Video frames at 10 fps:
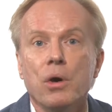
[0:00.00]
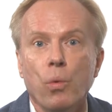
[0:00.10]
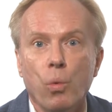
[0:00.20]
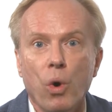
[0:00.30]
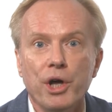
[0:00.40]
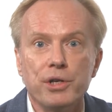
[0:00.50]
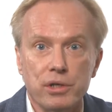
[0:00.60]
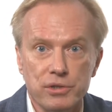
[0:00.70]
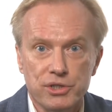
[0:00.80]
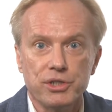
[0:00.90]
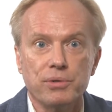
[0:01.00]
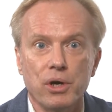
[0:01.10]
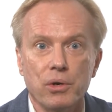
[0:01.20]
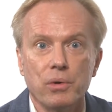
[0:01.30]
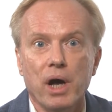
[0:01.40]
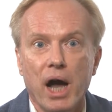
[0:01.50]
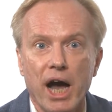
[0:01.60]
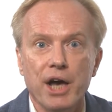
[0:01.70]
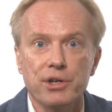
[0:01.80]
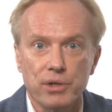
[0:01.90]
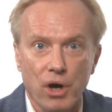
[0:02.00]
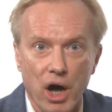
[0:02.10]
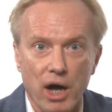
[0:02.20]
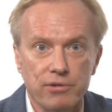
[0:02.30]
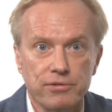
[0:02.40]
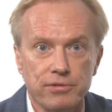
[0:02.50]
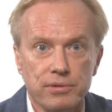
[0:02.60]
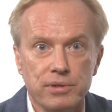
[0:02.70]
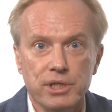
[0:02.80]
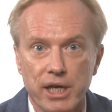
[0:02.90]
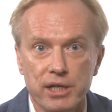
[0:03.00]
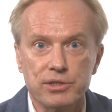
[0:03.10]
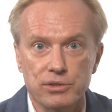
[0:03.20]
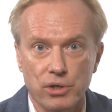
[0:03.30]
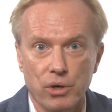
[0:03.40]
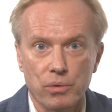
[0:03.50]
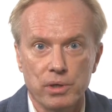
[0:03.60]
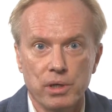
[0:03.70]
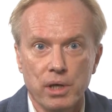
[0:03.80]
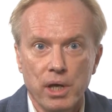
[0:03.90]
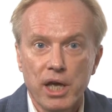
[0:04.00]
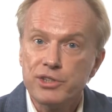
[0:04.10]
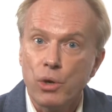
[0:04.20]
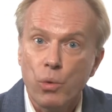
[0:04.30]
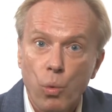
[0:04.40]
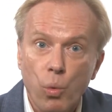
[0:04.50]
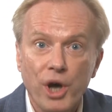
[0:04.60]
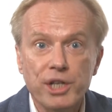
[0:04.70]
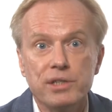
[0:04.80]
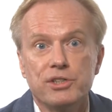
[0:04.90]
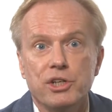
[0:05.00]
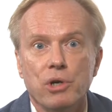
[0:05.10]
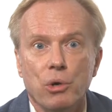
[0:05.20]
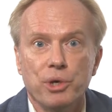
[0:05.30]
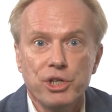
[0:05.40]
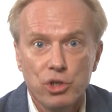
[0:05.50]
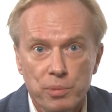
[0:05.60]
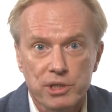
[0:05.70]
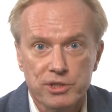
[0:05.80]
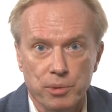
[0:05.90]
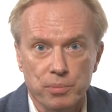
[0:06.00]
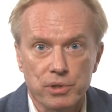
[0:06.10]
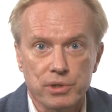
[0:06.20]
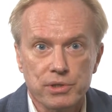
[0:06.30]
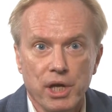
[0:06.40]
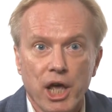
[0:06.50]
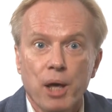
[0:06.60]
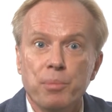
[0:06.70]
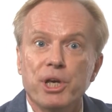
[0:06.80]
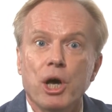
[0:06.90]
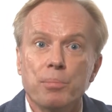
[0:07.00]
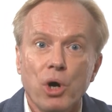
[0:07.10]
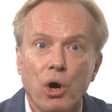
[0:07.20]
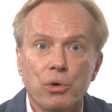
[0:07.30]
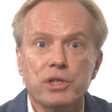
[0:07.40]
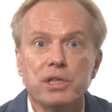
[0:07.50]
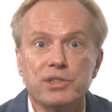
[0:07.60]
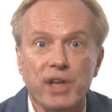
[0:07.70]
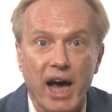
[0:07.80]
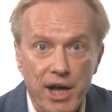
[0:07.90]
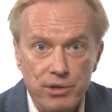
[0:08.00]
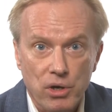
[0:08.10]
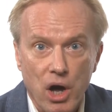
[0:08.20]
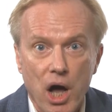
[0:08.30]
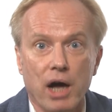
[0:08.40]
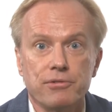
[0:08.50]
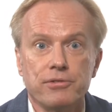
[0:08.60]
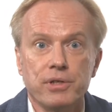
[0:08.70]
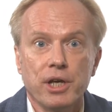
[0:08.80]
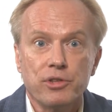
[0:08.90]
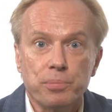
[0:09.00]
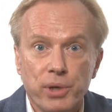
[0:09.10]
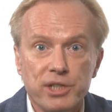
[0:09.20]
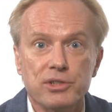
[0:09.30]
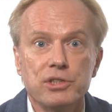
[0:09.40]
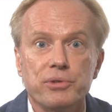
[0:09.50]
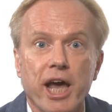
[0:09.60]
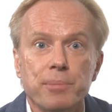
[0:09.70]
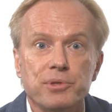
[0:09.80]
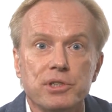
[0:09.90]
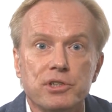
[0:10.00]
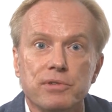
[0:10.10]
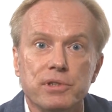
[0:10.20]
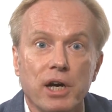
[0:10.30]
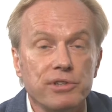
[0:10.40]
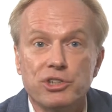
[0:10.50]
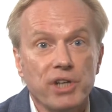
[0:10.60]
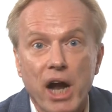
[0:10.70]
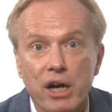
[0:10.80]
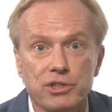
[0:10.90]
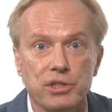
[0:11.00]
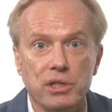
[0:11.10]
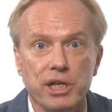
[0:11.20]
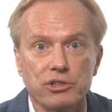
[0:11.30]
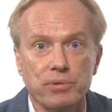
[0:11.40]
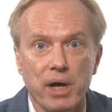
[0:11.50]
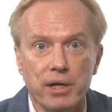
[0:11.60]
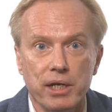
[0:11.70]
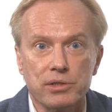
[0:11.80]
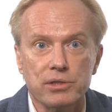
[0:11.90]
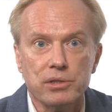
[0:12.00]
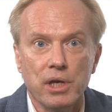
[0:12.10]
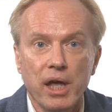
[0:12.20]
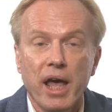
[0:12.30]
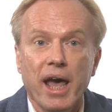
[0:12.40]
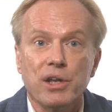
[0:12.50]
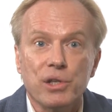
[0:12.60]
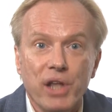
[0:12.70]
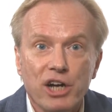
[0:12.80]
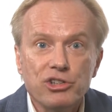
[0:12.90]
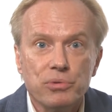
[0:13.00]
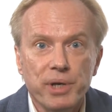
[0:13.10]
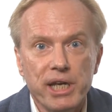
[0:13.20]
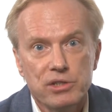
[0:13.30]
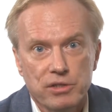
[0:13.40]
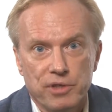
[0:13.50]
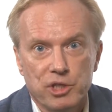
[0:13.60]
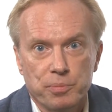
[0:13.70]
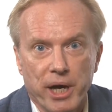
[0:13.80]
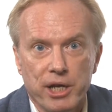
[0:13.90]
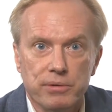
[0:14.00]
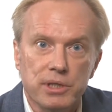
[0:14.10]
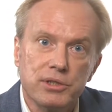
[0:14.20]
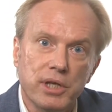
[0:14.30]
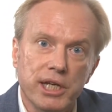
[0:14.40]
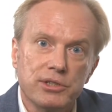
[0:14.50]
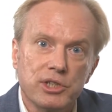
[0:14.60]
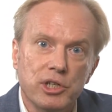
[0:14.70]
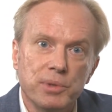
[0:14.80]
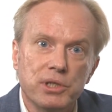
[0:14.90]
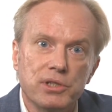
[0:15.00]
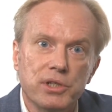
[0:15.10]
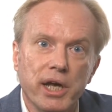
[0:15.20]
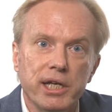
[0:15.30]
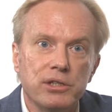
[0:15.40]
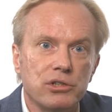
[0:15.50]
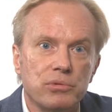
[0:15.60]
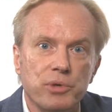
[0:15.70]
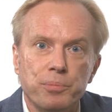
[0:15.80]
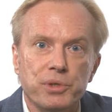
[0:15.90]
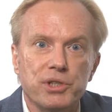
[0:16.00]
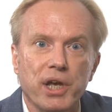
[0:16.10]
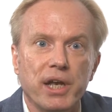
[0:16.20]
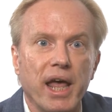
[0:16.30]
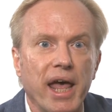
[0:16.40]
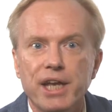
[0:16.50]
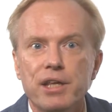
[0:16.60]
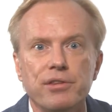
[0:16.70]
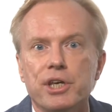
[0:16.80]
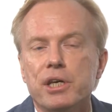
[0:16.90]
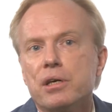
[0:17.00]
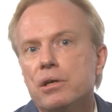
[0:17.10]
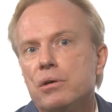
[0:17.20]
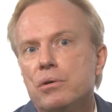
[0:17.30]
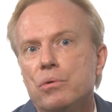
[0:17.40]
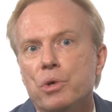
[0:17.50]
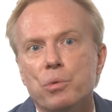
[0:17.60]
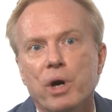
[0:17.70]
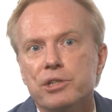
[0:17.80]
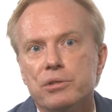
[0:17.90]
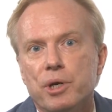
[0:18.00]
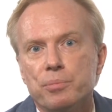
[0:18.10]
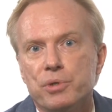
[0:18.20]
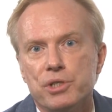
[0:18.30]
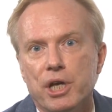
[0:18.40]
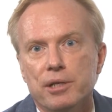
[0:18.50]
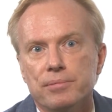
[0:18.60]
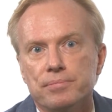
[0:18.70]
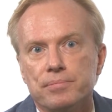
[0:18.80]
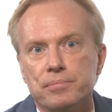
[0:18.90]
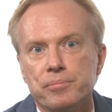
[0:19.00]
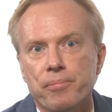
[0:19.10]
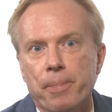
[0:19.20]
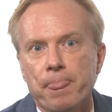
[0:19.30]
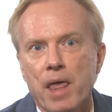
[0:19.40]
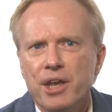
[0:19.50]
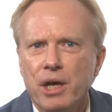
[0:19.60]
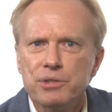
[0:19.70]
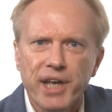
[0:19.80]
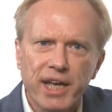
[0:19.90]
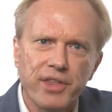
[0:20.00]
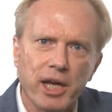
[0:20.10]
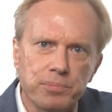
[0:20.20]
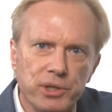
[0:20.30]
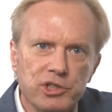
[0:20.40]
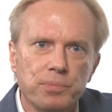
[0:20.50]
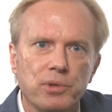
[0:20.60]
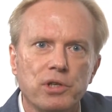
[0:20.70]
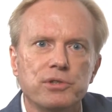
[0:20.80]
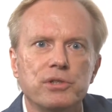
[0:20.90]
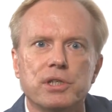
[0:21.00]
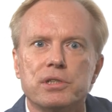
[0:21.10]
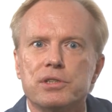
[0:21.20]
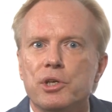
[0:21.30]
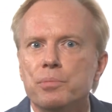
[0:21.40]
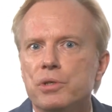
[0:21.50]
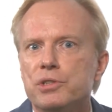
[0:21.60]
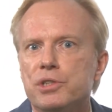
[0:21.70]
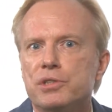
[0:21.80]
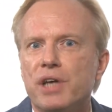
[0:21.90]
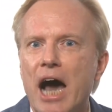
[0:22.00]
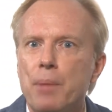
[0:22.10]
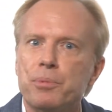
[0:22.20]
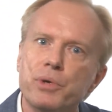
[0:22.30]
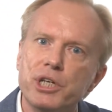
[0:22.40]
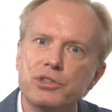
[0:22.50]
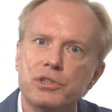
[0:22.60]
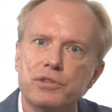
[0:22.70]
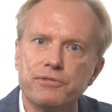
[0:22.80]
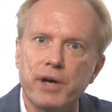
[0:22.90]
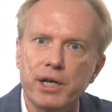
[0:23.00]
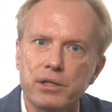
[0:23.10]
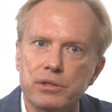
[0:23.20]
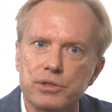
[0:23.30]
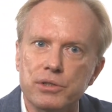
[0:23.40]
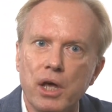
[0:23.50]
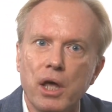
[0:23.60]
1 or 0, on or off, yes, no. So 1 and 0 in human symbols become coded as on or off, the presence or absence of a charge in electronics. And large arrays of these binary states can be designed to represent anything we want to represent. Now, take that principle of using symbols as operation definers